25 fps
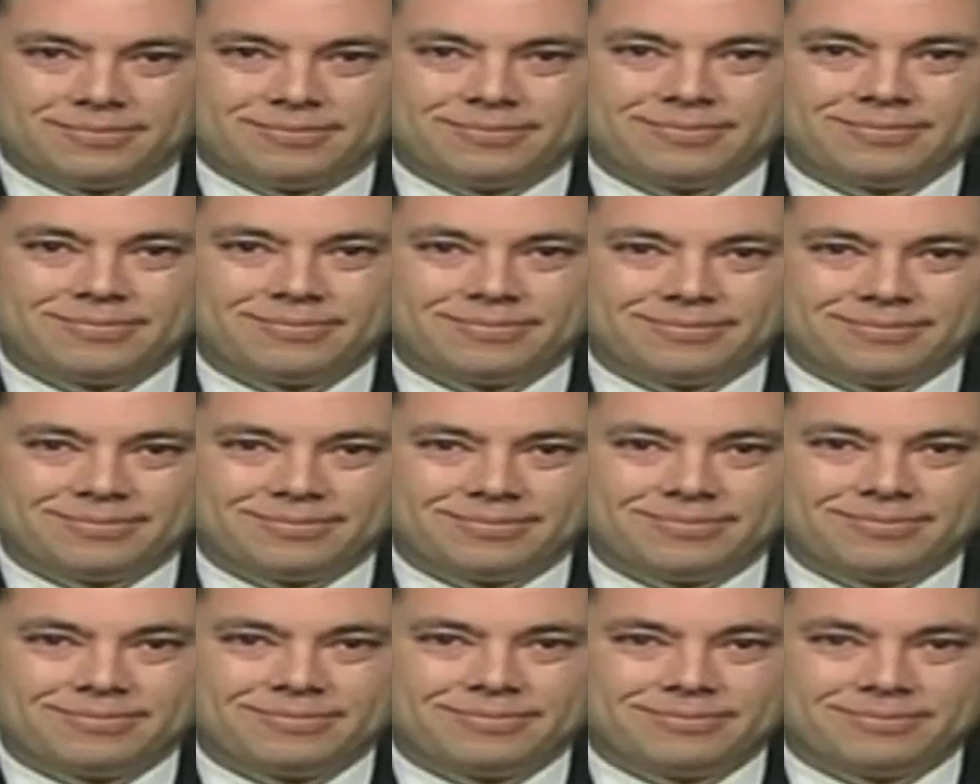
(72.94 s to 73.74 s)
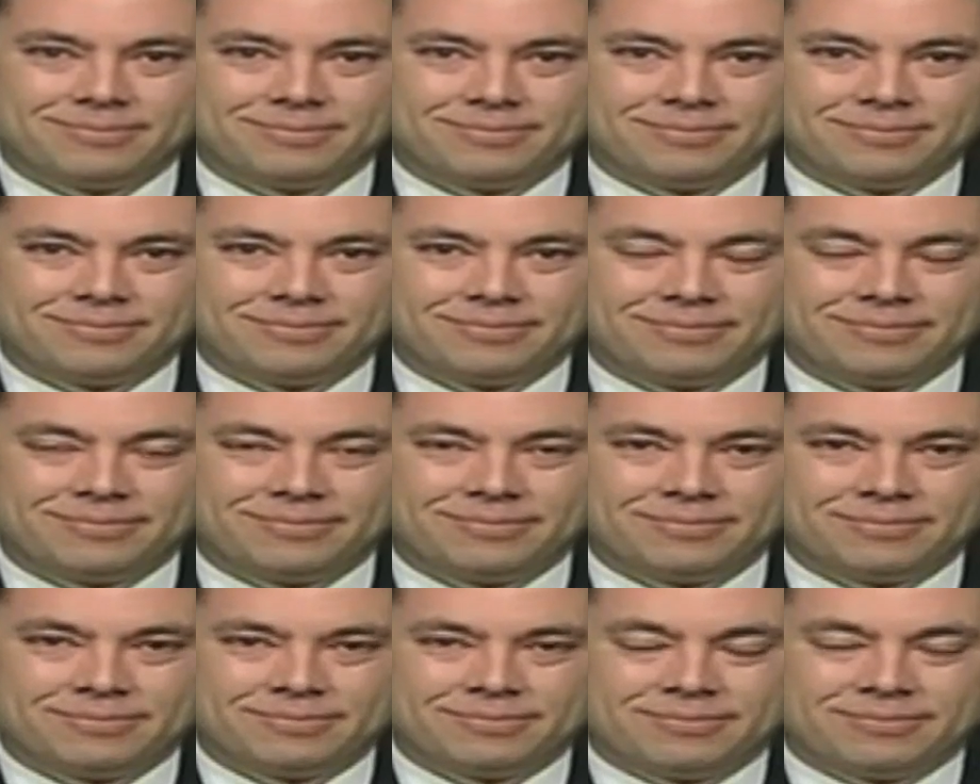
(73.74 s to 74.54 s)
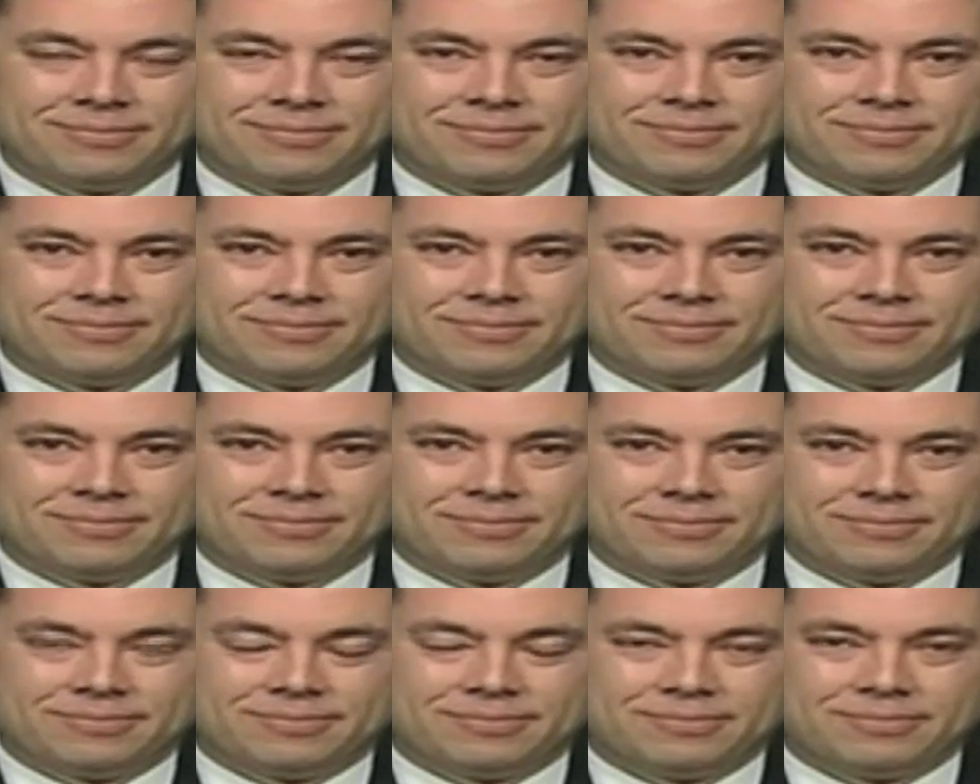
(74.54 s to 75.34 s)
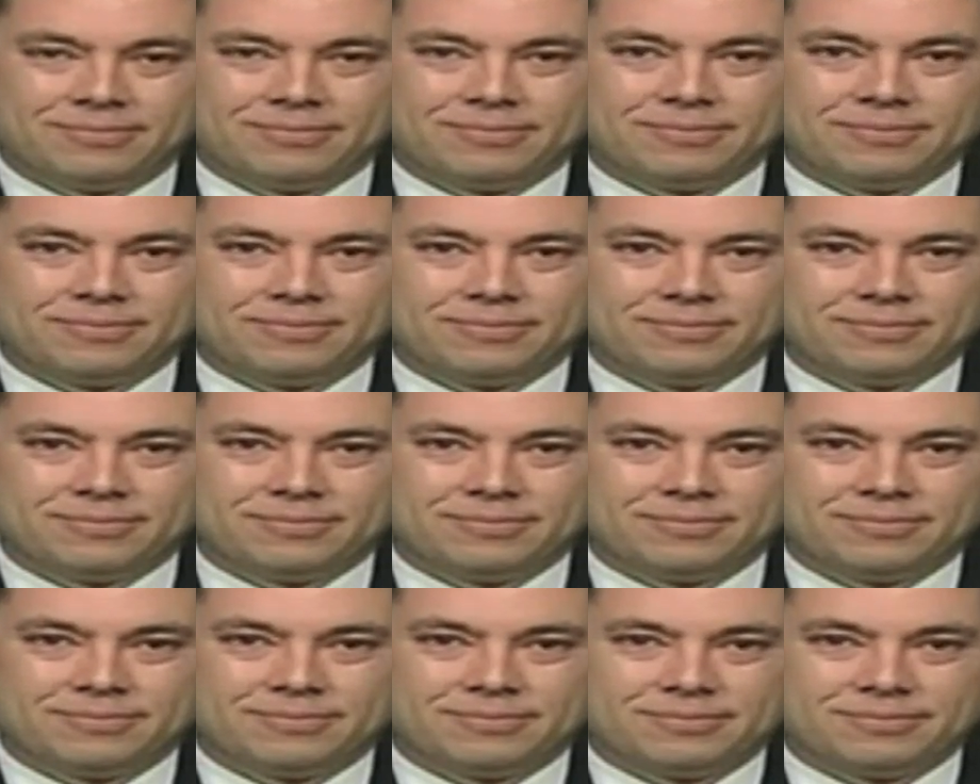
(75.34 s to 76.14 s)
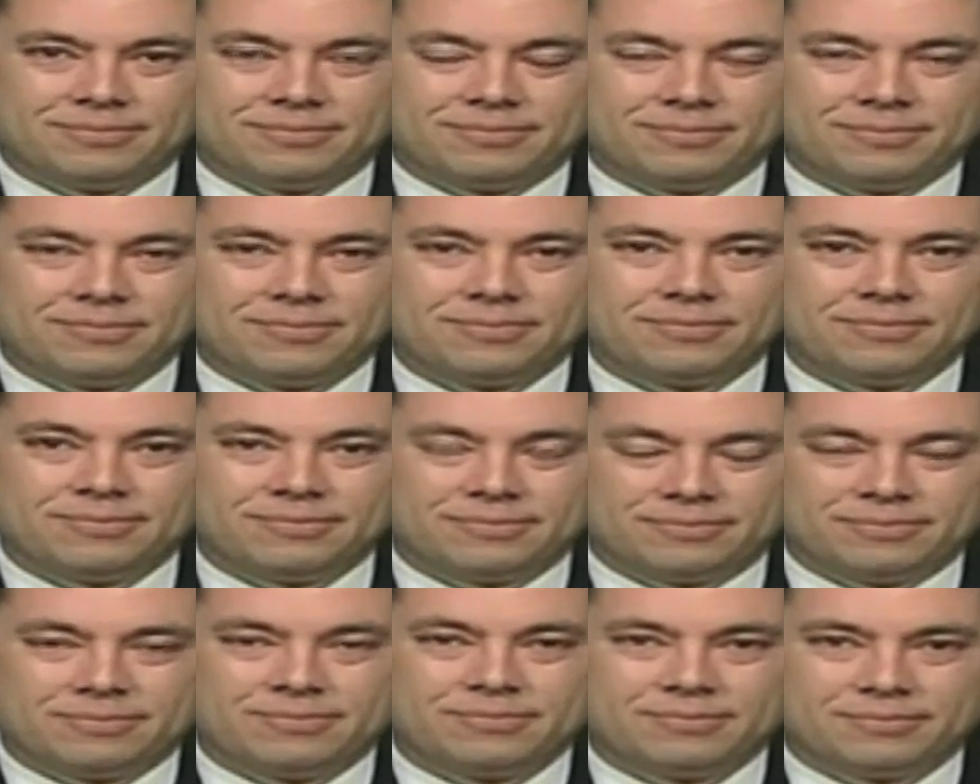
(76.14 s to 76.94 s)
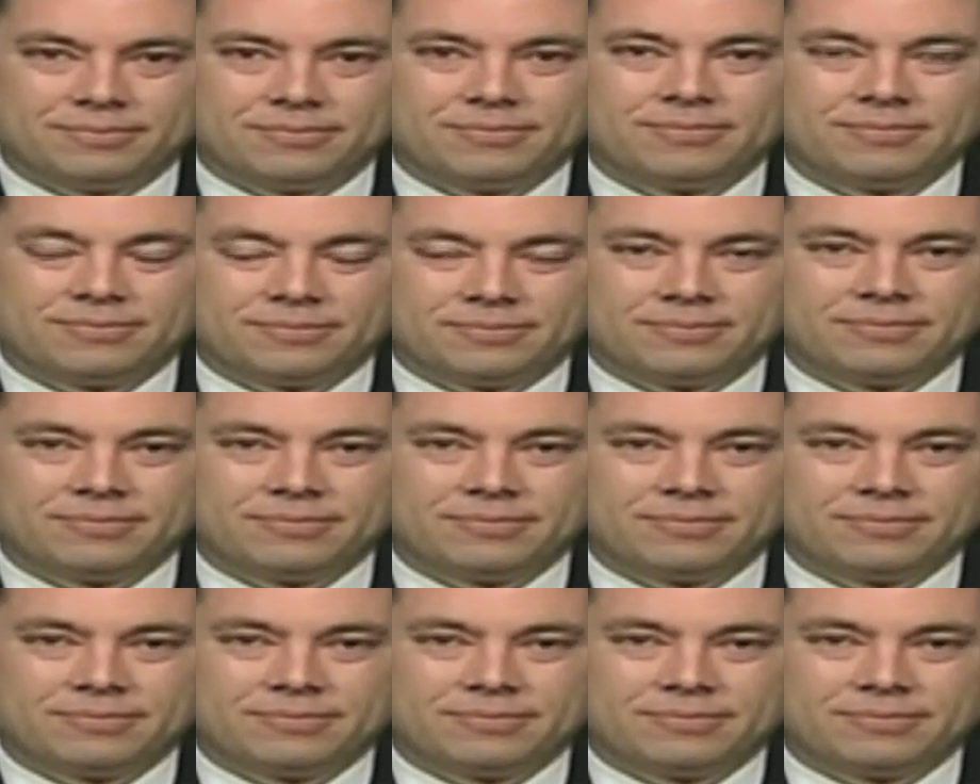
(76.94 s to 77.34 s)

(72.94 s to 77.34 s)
(not speaking)